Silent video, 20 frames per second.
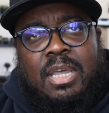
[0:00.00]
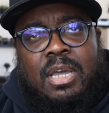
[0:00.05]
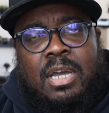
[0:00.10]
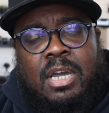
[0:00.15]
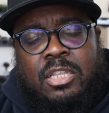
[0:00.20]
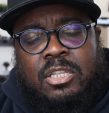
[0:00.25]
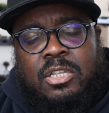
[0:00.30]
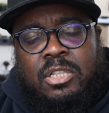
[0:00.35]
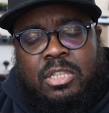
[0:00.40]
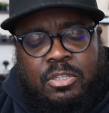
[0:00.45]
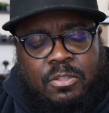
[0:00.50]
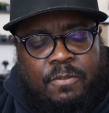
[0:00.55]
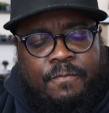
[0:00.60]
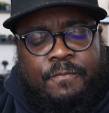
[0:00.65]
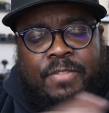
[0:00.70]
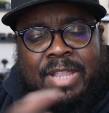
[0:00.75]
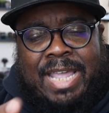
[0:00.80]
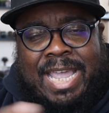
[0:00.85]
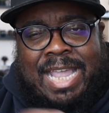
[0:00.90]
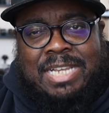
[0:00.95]
other little
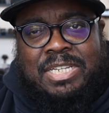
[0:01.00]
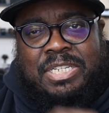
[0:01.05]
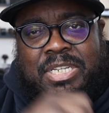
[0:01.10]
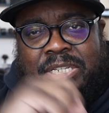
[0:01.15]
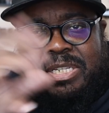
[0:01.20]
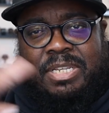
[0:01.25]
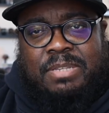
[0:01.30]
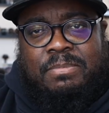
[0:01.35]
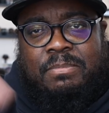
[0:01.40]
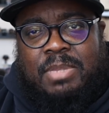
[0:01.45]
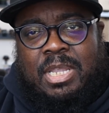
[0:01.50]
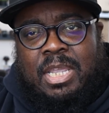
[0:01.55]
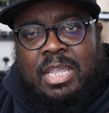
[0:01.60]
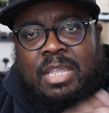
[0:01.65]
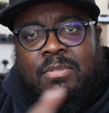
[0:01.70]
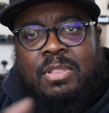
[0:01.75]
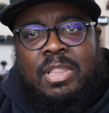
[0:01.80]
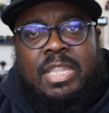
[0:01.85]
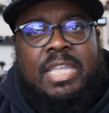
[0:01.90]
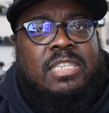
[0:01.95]
flashes
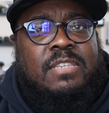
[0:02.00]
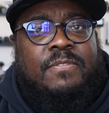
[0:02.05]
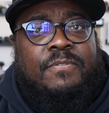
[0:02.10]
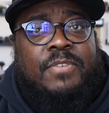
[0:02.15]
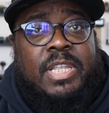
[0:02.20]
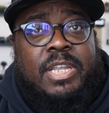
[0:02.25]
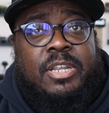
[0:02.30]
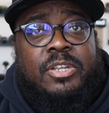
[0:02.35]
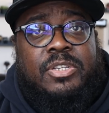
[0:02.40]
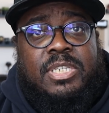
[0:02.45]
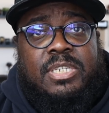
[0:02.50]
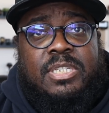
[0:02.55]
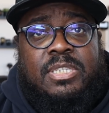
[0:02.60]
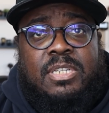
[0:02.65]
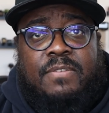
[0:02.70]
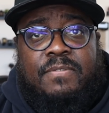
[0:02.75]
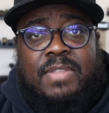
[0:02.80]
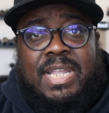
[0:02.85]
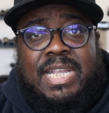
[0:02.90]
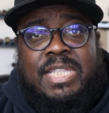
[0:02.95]
and lens flares and
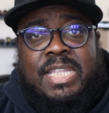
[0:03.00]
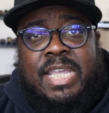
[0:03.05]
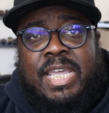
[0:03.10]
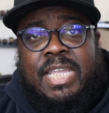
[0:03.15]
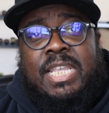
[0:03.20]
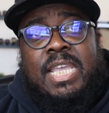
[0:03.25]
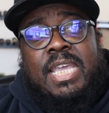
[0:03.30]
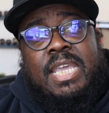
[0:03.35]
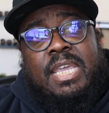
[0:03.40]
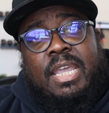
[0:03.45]
stuff like that.